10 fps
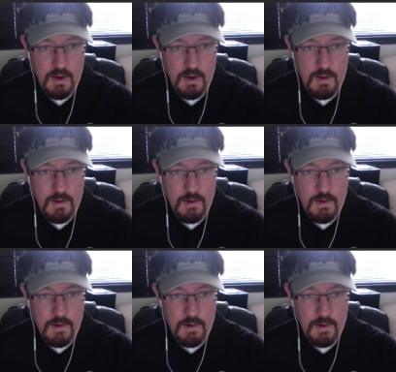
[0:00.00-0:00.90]

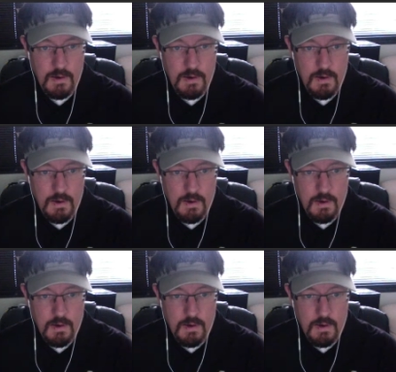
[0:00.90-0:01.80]

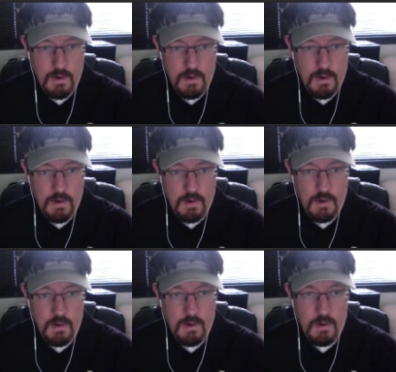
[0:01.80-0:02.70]

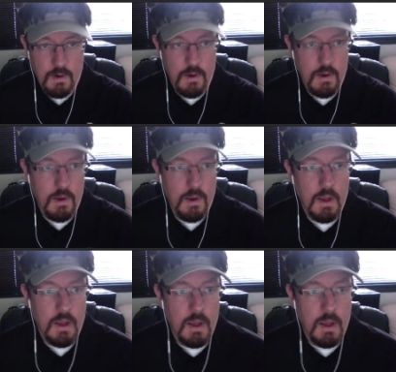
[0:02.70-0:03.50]
No one is speaking in this clip.